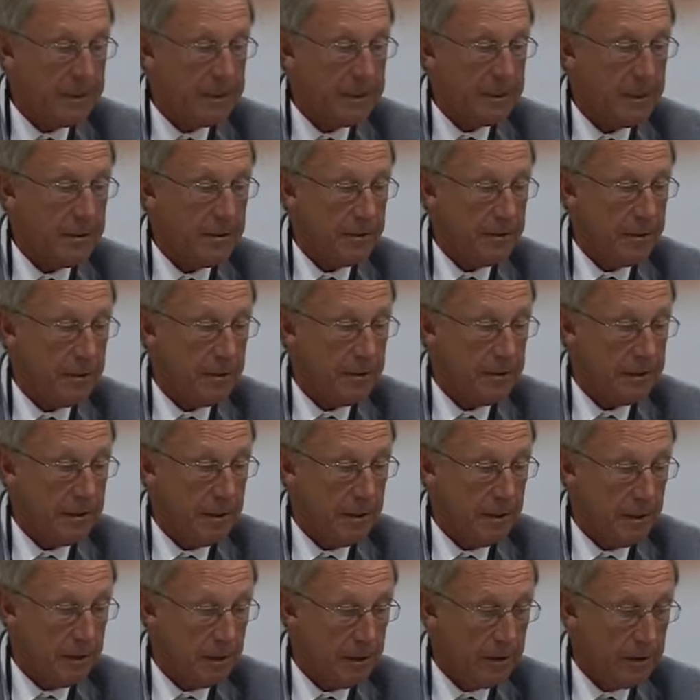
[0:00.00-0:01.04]
centers,
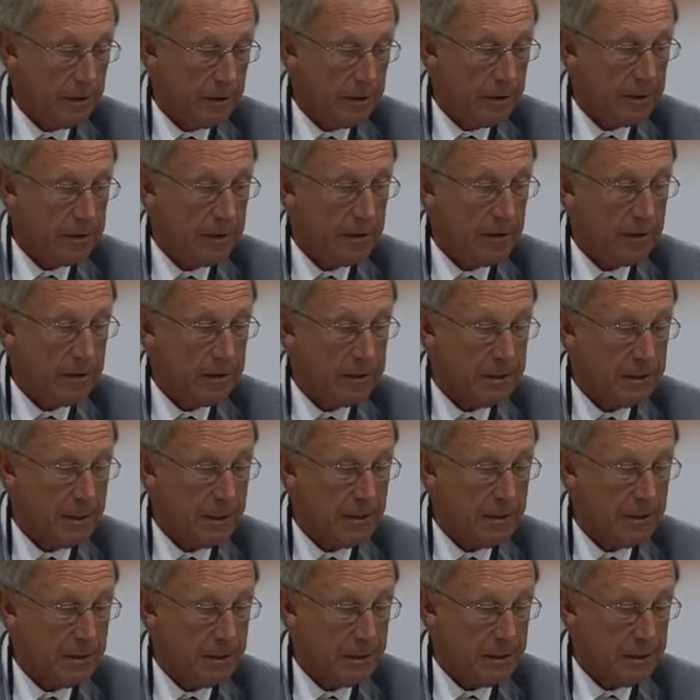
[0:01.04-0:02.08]
international
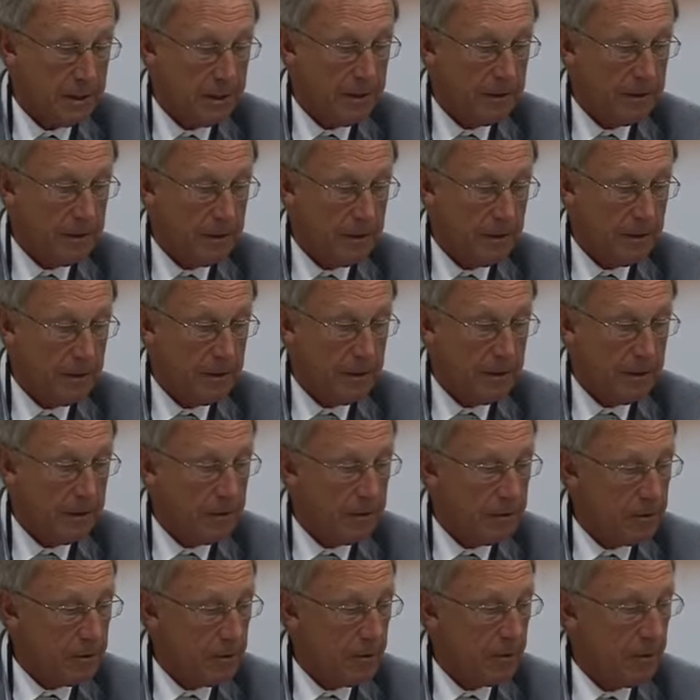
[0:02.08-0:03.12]
centers, Italy,
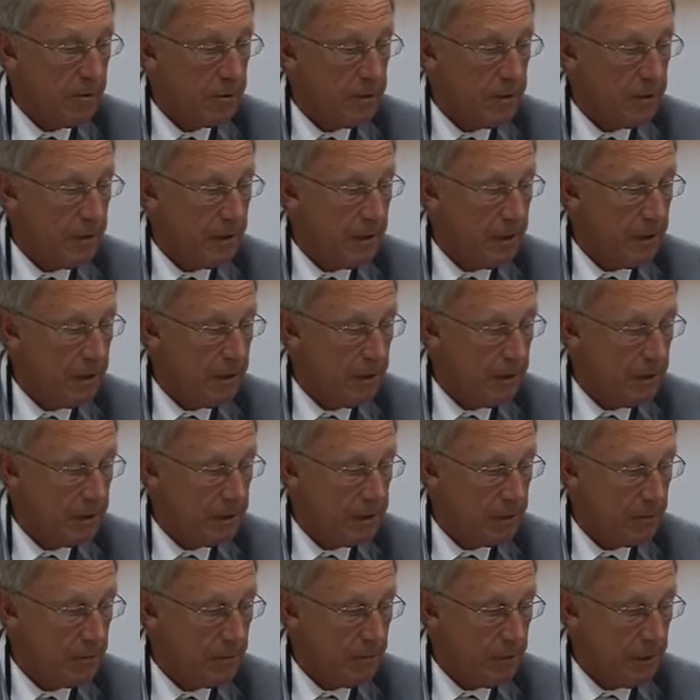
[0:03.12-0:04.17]
Germany,
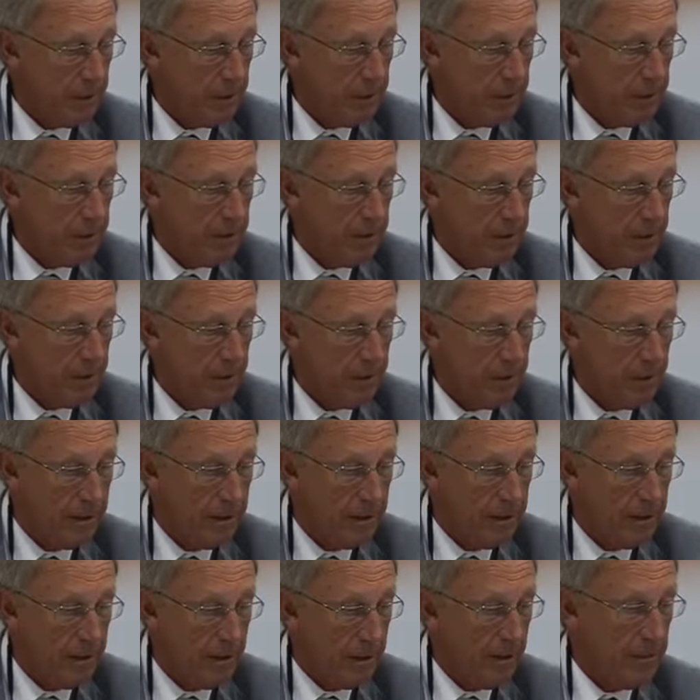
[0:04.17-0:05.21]
Spain,
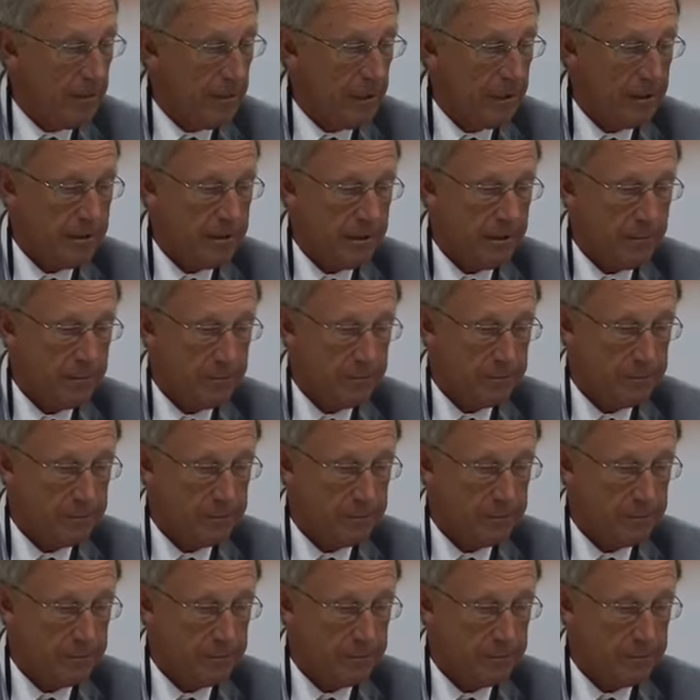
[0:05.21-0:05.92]
and Belgium.